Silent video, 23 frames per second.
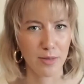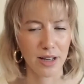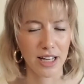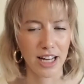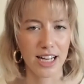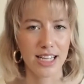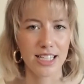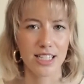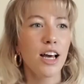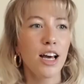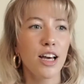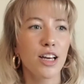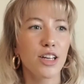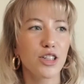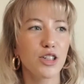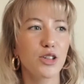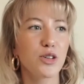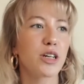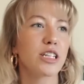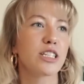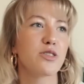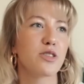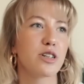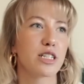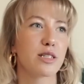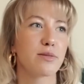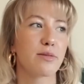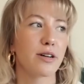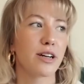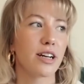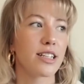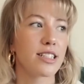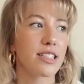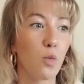because you get to
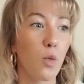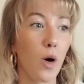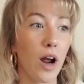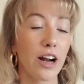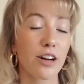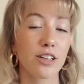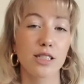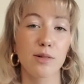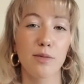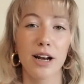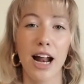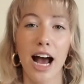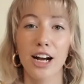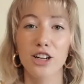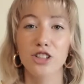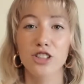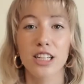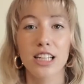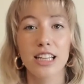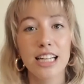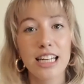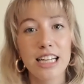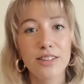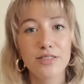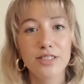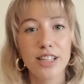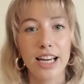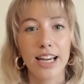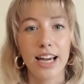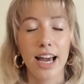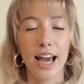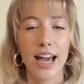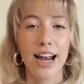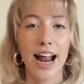experience where someone actually lives,
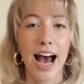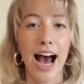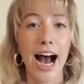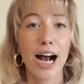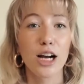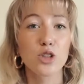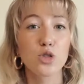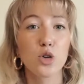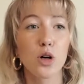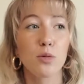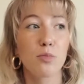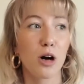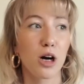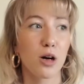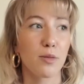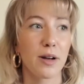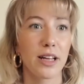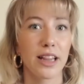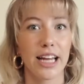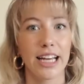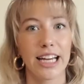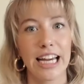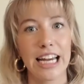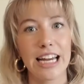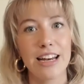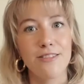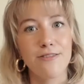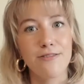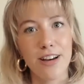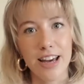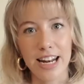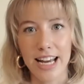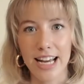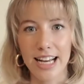like an actual apartment, like in
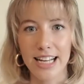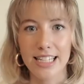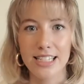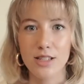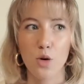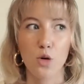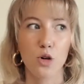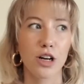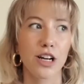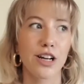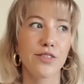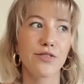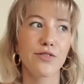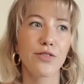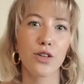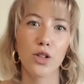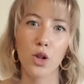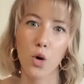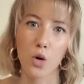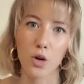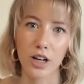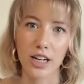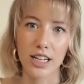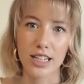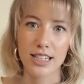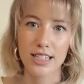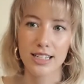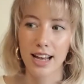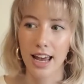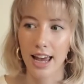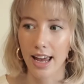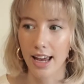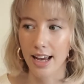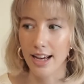Venice or in
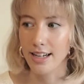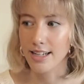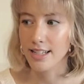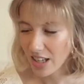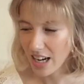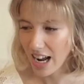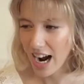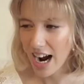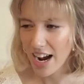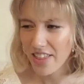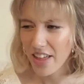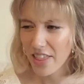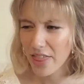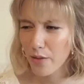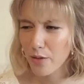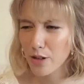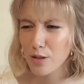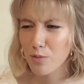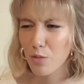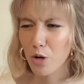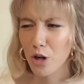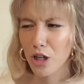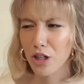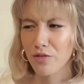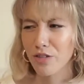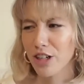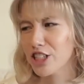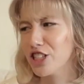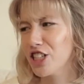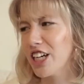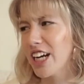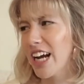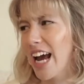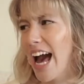Florence, and I thought that was more
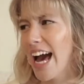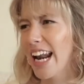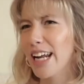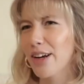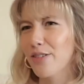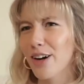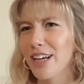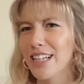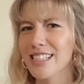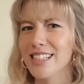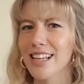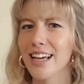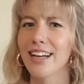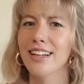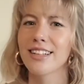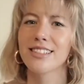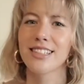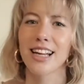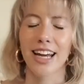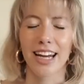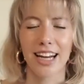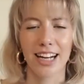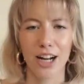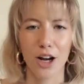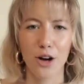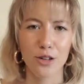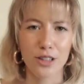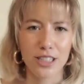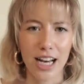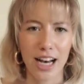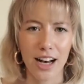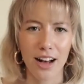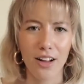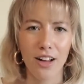enriching anyways than staying in a
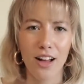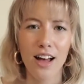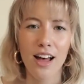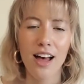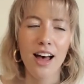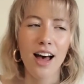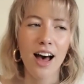hotel.